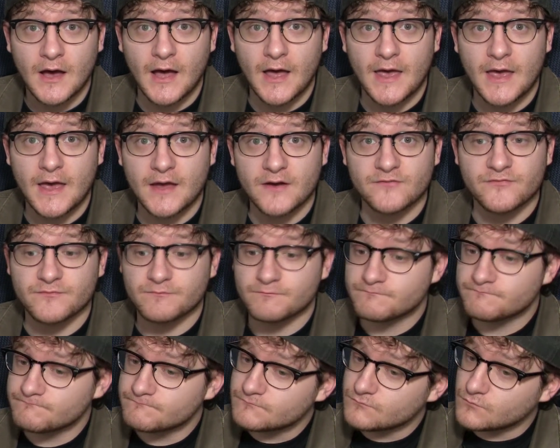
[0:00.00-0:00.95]
And
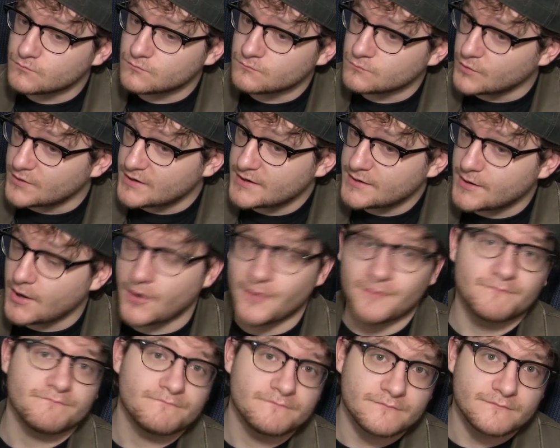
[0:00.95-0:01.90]
what do you know?
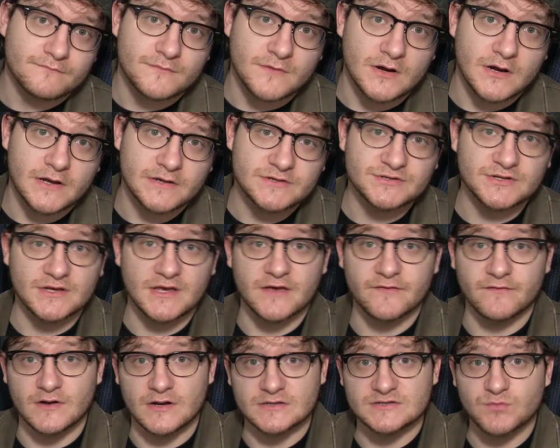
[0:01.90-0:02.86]
They're actually
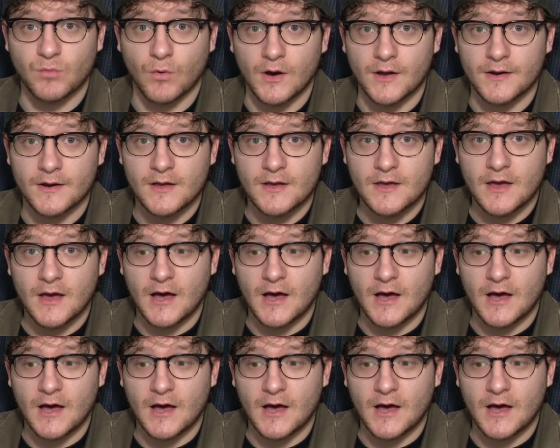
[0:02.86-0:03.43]
giving us one.